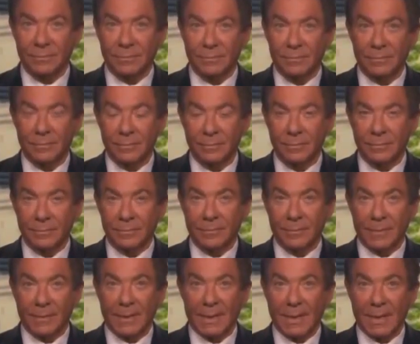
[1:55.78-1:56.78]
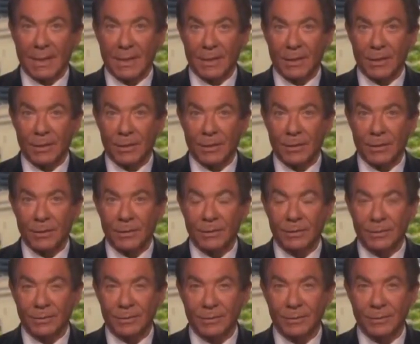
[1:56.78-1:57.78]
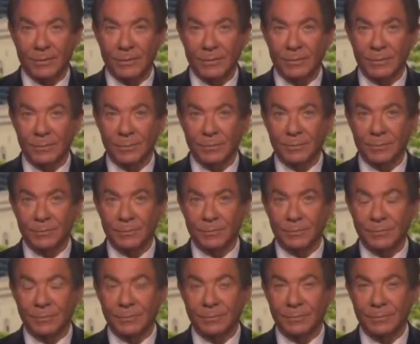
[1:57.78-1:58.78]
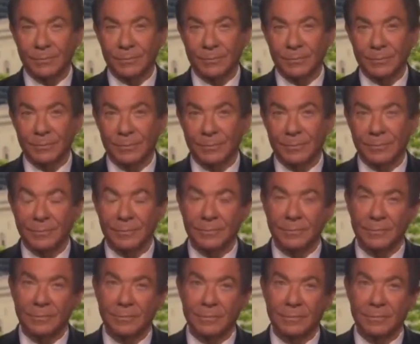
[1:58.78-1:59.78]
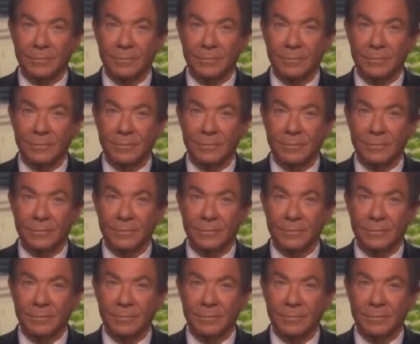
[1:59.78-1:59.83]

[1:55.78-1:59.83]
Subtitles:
(not speaking)